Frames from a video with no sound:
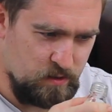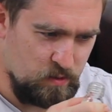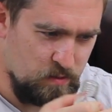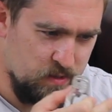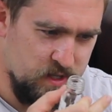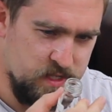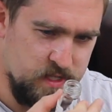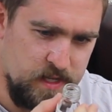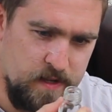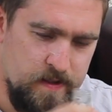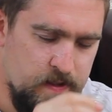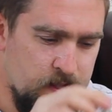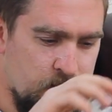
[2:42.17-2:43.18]
I'm quite pleased with
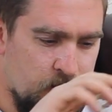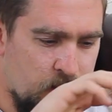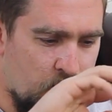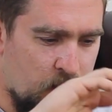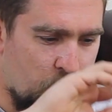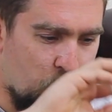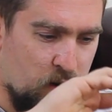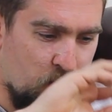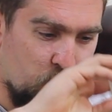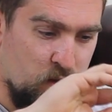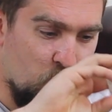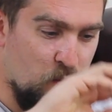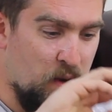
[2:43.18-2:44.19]
that. When I
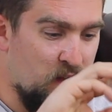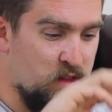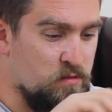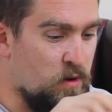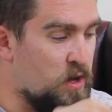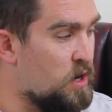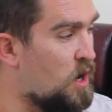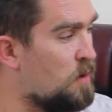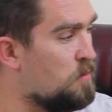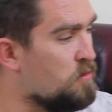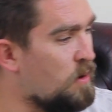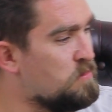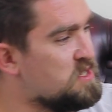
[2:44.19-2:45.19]
do go back to Islay, I'll be
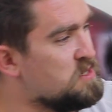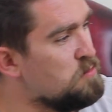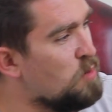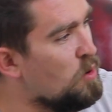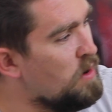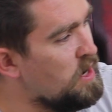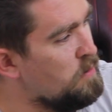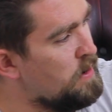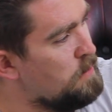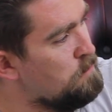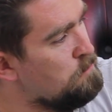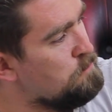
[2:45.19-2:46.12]
grabbing some more anyway.